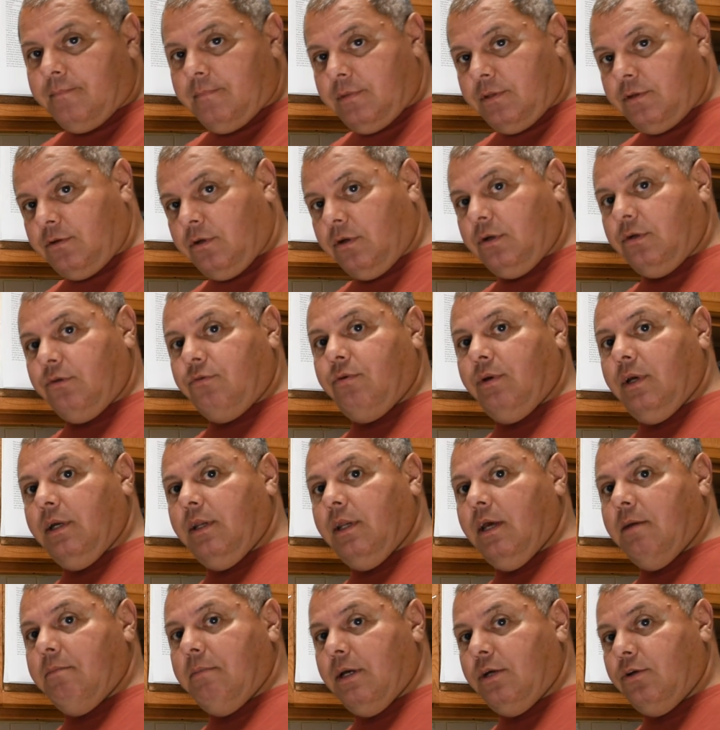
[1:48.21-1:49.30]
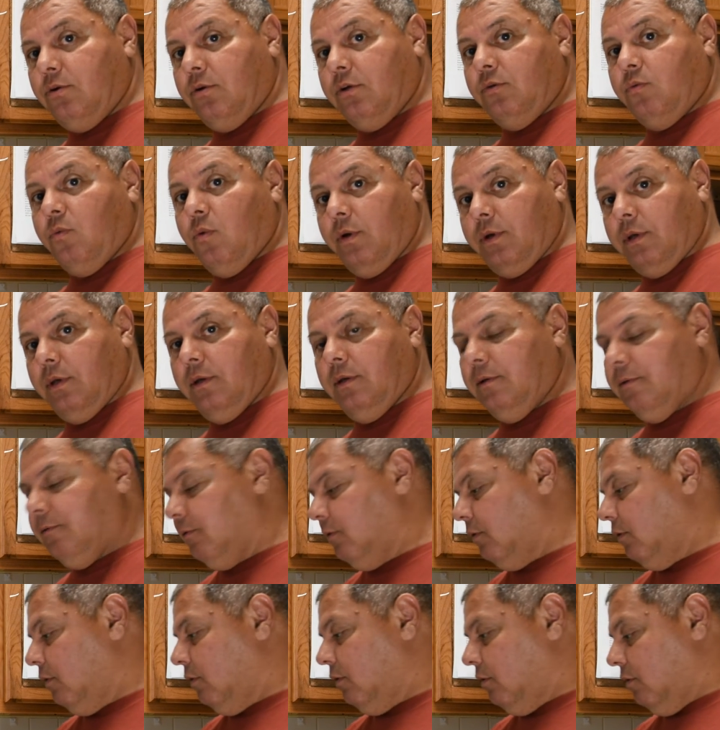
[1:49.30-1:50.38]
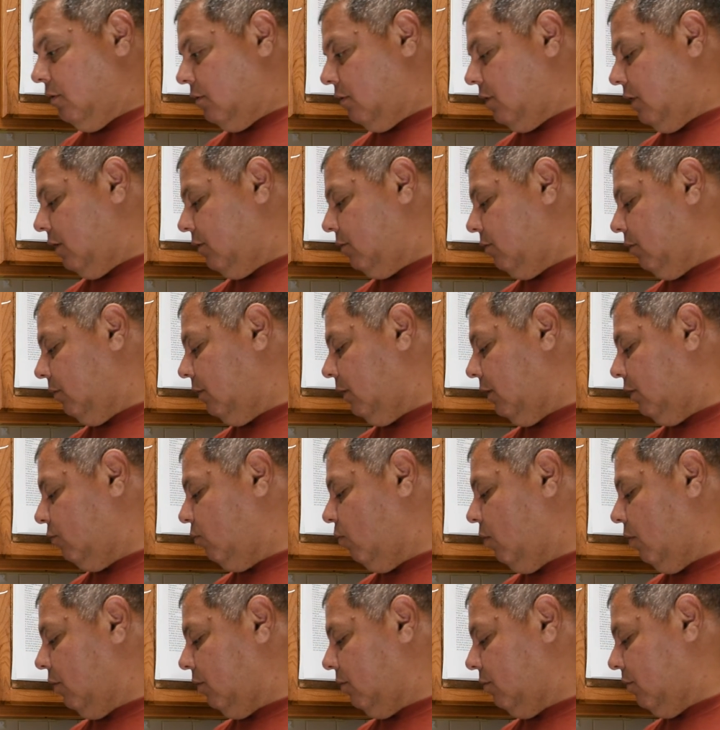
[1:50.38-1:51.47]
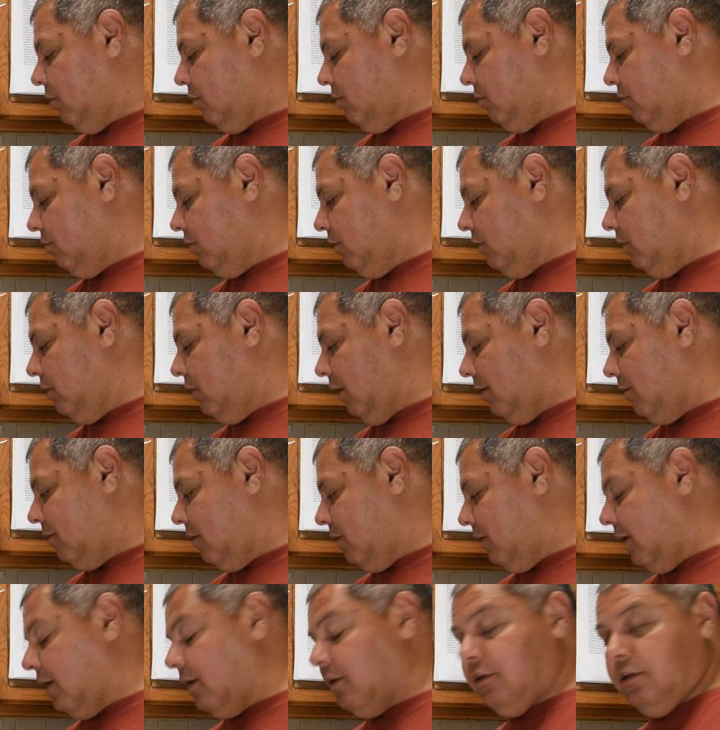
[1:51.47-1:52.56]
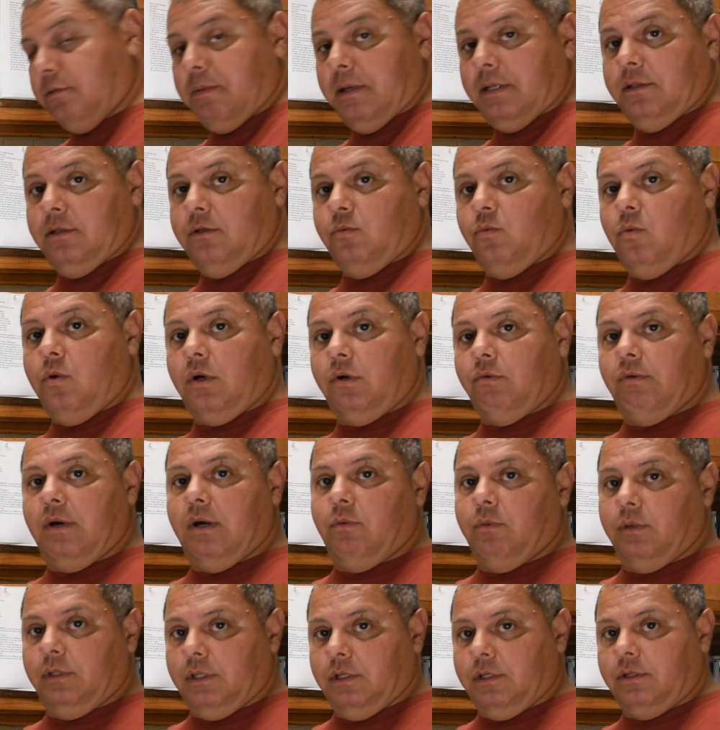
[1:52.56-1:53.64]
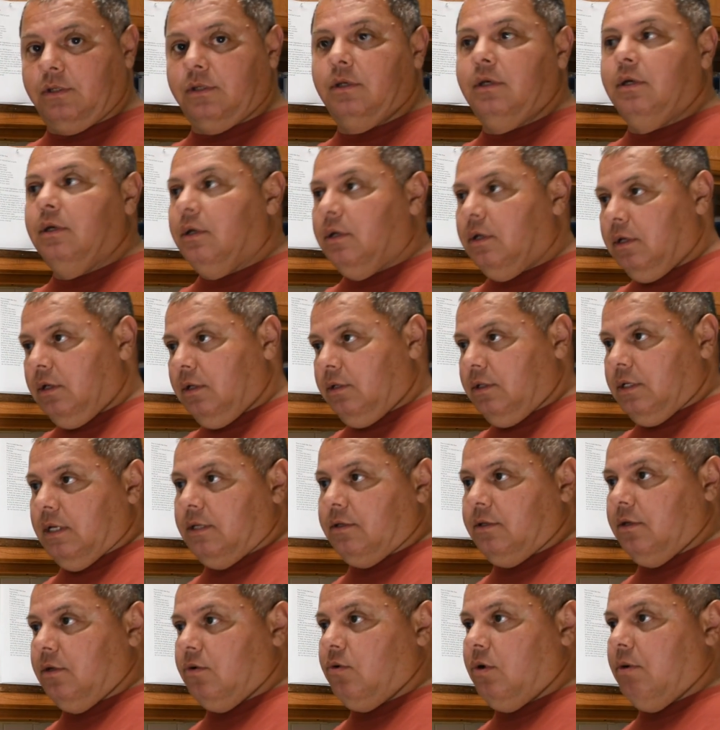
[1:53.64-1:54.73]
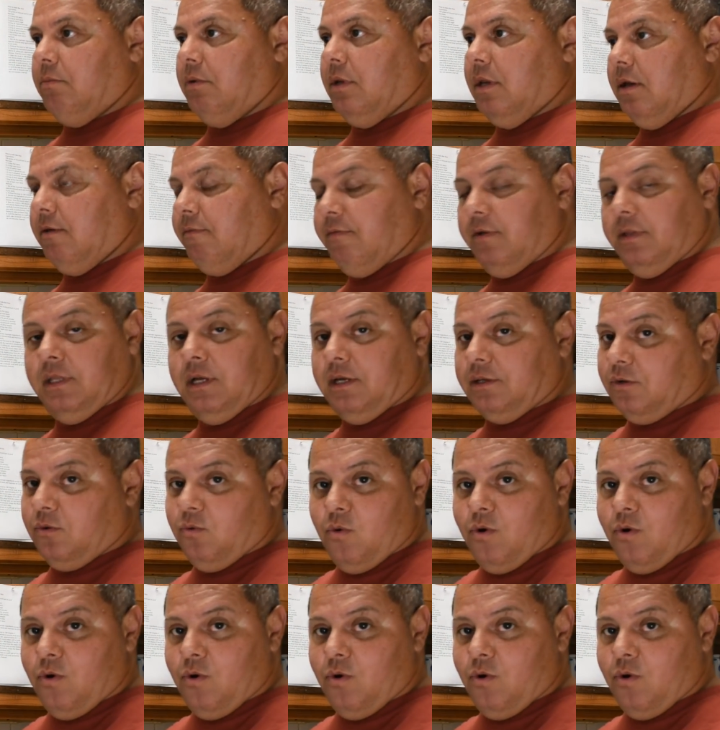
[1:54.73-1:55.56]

circuitry and there, make sure it's working. Okay, so it does work. So you'll see a lot of inspectors walk around with this testing equipment. If it doesn't